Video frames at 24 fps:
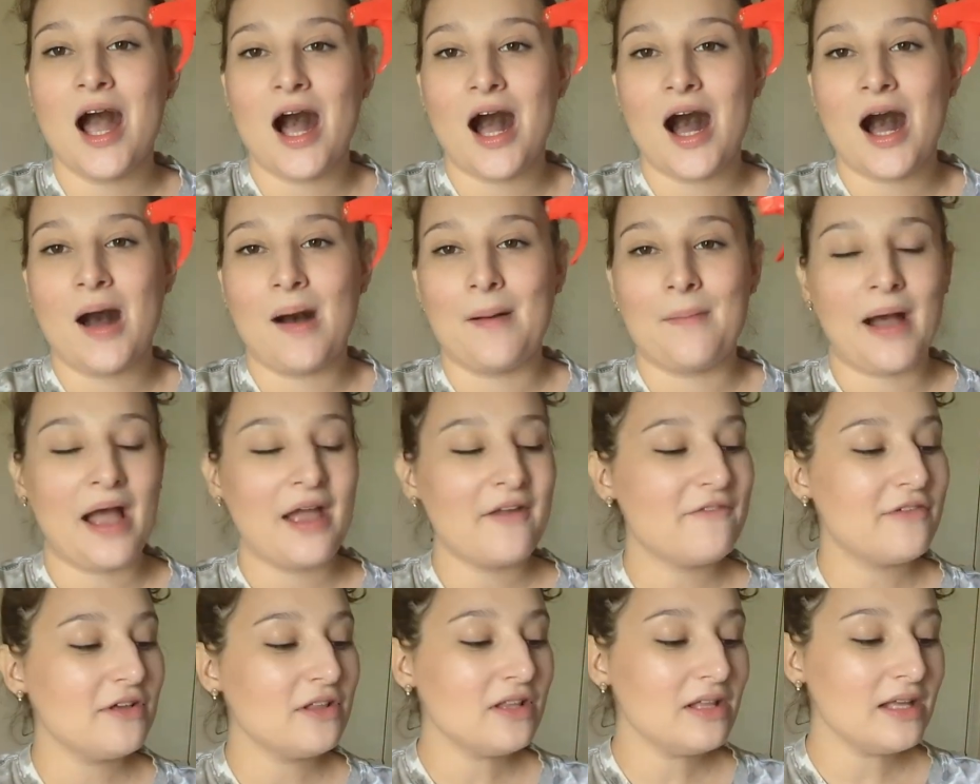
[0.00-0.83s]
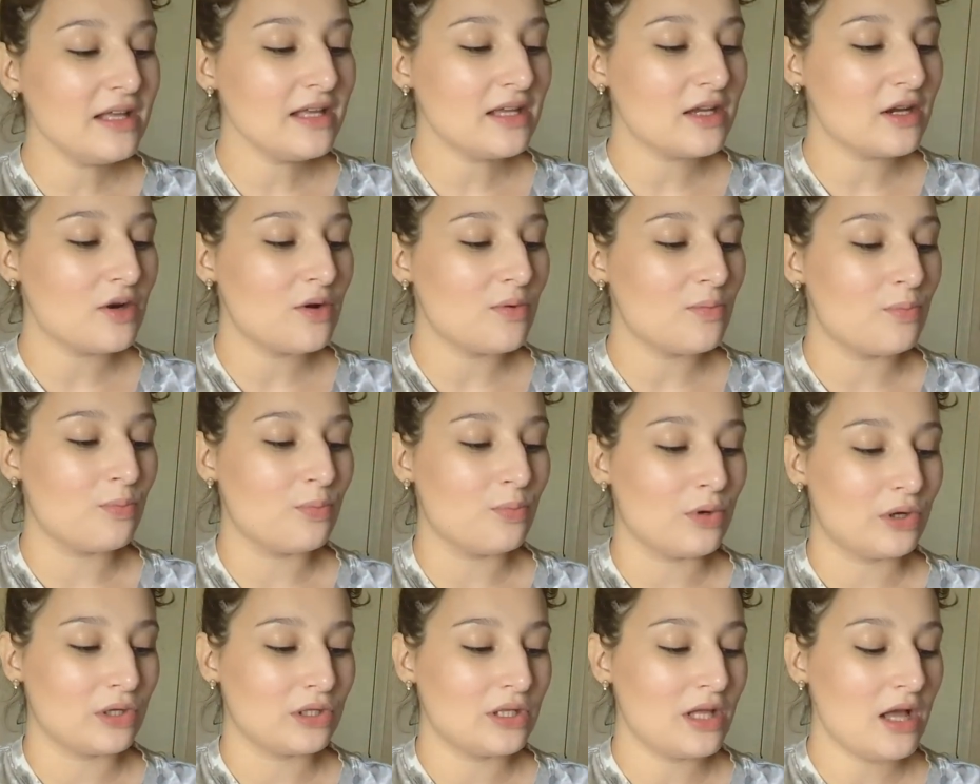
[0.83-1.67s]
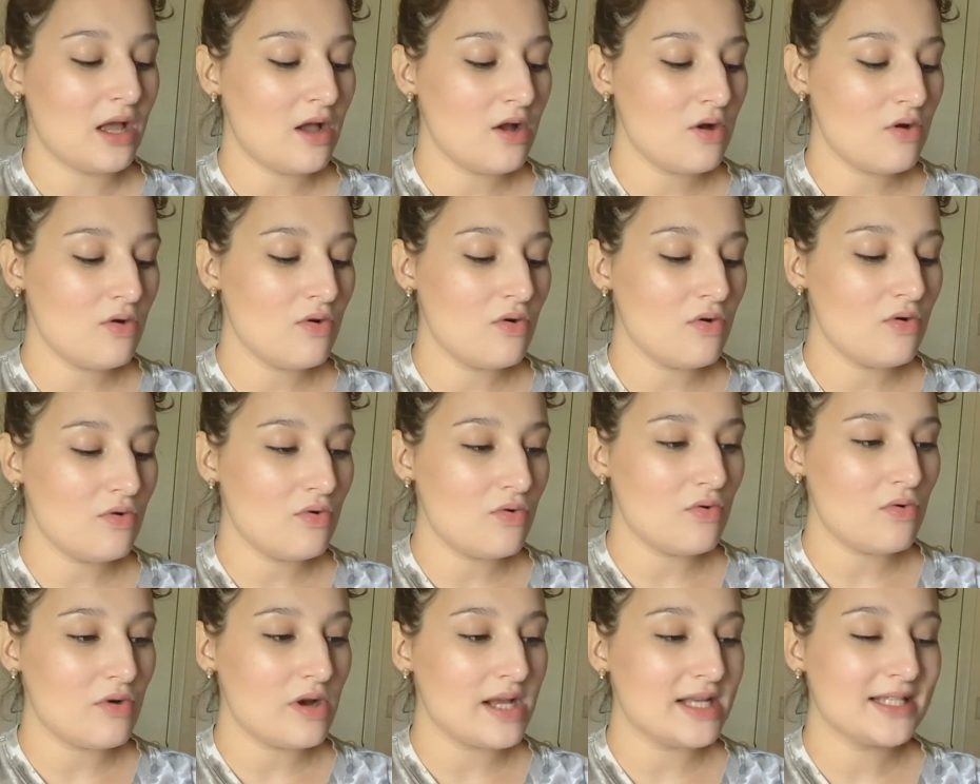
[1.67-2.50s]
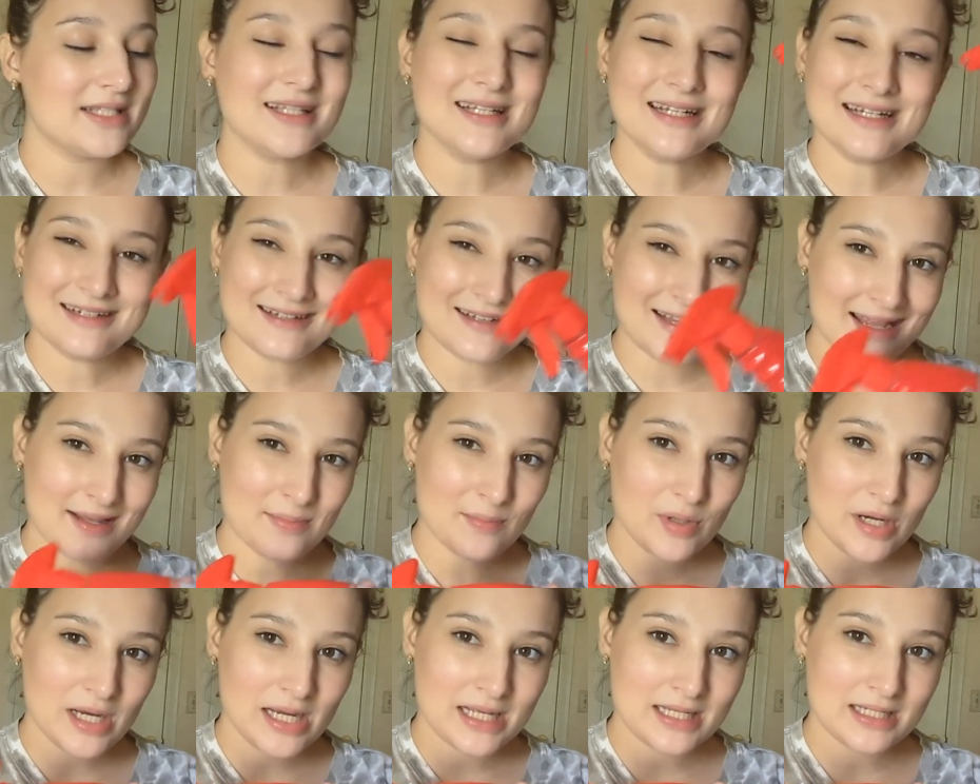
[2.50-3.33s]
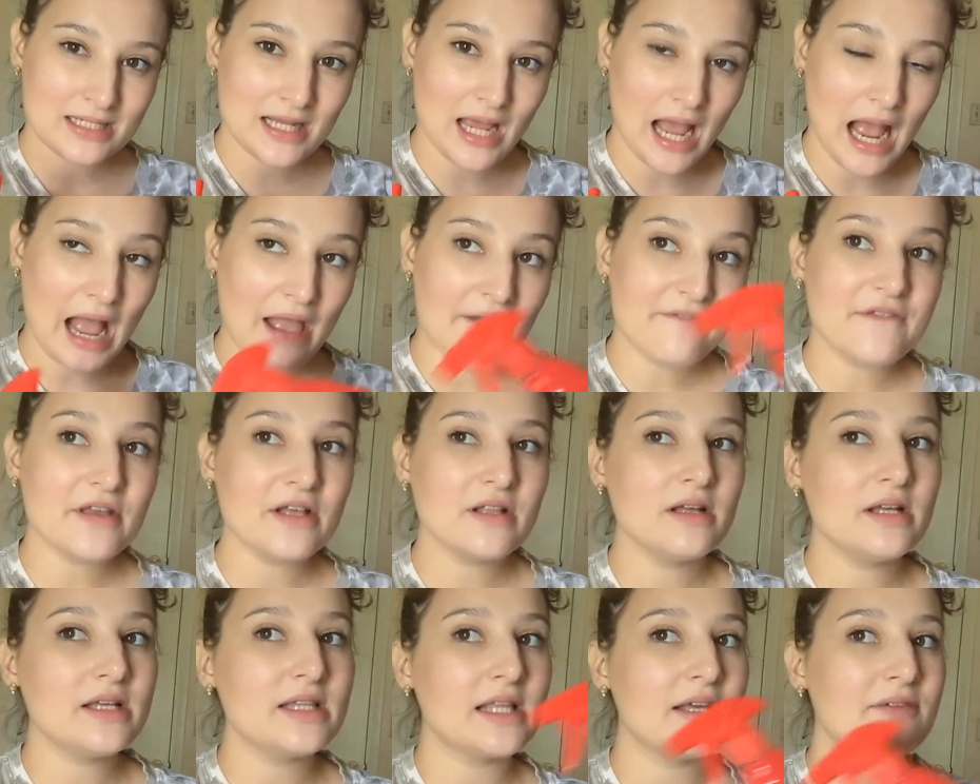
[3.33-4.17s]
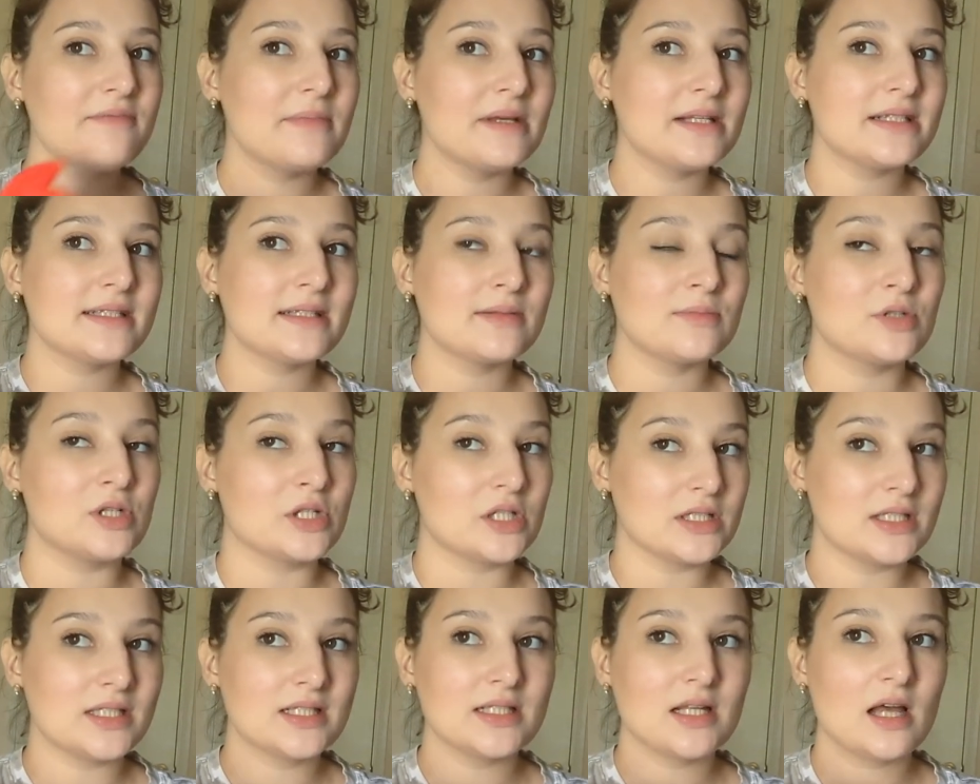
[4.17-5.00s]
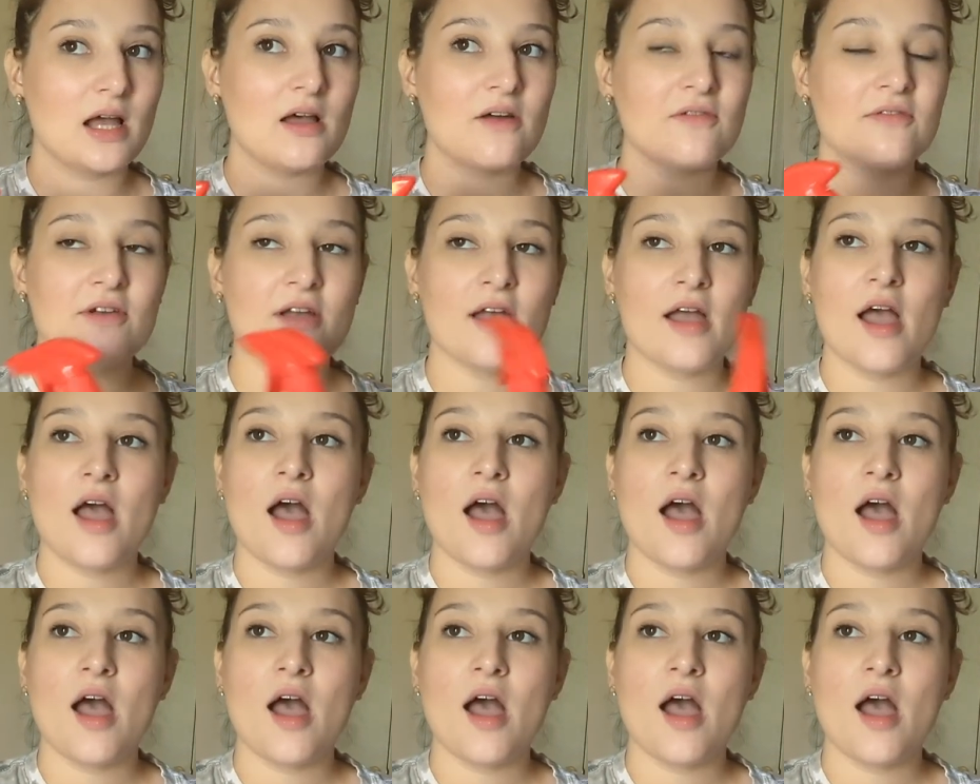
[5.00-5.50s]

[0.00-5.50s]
um i feel like brillo is it a name brand i feel like they've made some good stuff